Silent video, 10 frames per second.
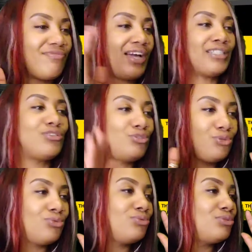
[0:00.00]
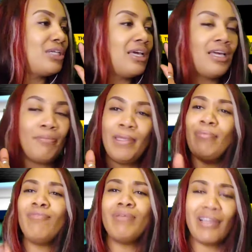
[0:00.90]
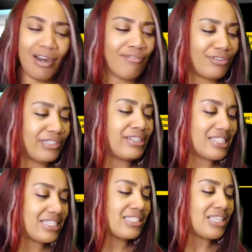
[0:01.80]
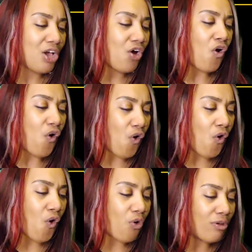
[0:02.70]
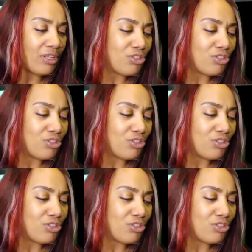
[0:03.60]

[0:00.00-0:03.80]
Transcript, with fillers: Fox News. People have been covering in this all